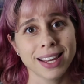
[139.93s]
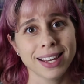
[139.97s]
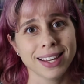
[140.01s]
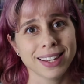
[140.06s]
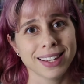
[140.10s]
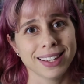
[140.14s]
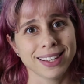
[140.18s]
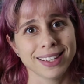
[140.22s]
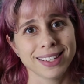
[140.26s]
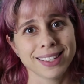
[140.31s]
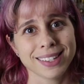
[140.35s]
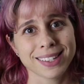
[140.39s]

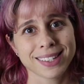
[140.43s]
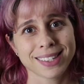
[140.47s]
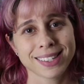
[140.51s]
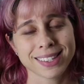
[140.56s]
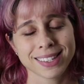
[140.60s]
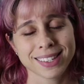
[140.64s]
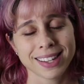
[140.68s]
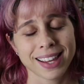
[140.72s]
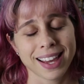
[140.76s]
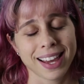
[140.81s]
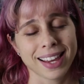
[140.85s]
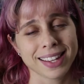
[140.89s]

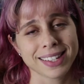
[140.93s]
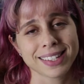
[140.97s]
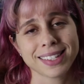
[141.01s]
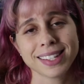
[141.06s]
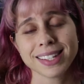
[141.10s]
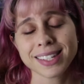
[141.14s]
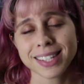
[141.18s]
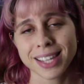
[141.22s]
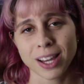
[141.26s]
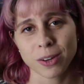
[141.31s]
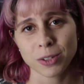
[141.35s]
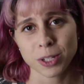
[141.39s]
has
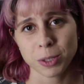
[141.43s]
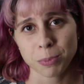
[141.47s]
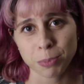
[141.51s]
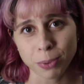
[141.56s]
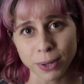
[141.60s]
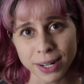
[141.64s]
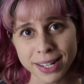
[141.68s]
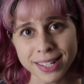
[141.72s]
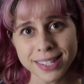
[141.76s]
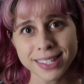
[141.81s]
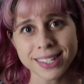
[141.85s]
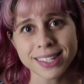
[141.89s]
discounted
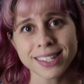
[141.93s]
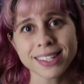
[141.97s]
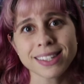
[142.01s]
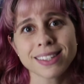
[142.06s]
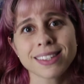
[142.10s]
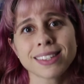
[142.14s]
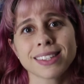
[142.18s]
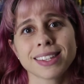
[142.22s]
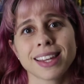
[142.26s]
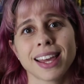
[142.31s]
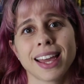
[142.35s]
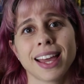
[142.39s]

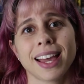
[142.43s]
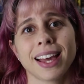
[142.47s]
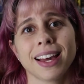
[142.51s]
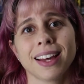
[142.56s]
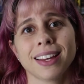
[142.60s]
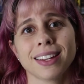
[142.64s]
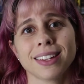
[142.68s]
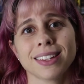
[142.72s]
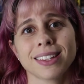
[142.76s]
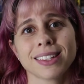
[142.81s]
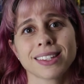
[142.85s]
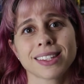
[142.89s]
prices
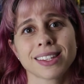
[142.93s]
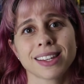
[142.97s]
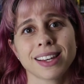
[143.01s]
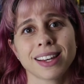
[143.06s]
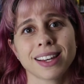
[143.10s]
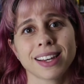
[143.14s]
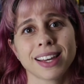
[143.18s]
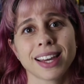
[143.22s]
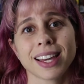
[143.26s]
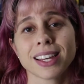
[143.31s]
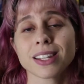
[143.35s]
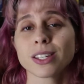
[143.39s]
and
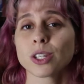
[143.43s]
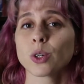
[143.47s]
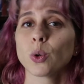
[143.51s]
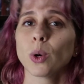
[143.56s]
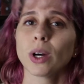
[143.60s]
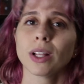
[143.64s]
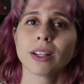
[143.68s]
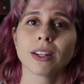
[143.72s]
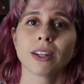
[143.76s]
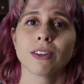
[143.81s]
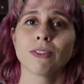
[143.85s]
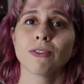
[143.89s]
has
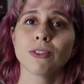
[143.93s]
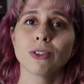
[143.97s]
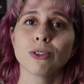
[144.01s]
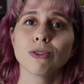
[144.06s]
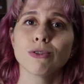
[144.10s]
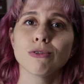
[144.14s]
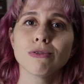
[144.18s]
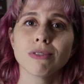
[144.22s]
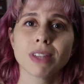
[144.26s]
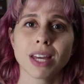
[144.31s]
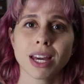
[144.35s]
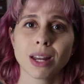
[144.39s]
quality
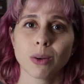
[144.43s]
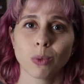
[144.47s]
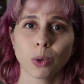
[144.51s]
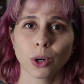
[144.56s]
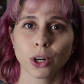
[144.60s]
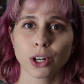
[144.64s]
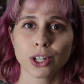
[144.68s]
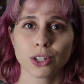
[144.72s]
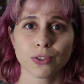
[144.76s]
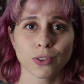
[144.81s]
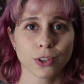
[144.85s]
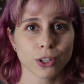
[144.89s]
food that
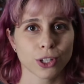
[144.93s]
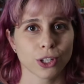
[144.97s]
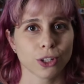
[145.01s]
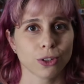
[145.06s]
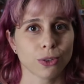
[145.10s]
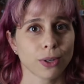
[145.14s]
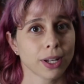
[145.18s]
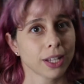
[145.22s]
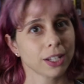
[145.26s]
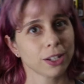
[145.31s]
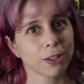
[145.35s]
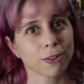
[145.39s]
works for
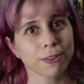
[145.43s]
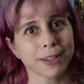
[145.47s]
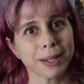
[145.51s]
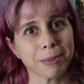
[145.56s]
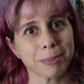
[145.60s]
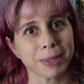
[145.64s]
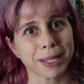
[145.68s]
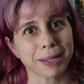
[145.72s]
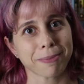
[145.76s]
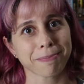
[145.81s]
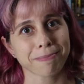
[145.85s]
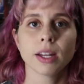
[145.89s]
you and your
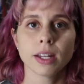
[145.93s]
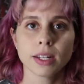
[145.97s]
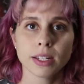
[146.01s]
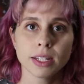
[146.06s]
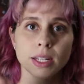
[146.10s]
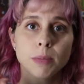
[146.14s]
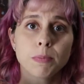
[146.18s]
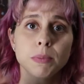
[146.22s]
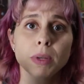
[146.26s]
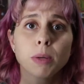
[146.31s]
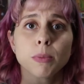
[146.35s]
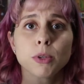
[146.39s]
family.
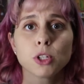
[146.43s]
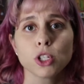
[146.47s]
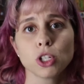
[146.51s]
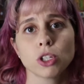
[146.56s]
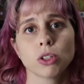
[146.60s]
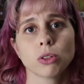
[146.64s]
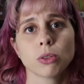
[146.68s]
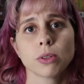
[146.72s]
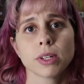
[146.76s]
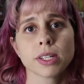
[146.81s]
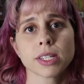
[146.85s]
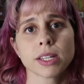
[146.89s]
Tip number
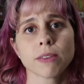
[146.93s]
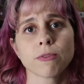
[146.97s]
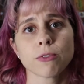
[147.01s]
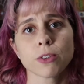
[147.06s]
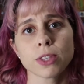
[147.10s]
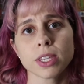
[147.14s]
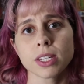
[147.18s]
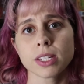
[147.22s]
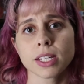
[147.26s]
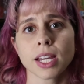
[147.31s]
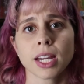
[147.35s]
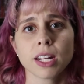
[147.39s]
2 is that for
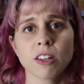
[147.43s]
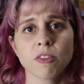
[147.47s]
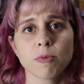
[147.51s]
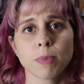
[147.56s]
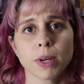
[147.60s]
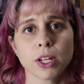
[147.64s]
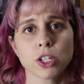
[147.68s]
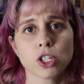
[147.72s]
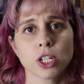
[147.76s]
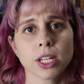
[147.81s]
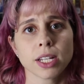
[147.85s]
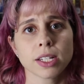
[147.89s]
this kind of
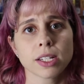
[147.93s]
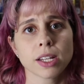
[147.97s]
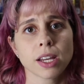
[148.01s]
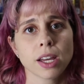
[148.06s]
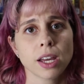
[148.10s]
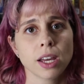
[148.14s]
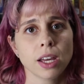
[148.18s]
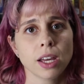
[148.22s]
budget,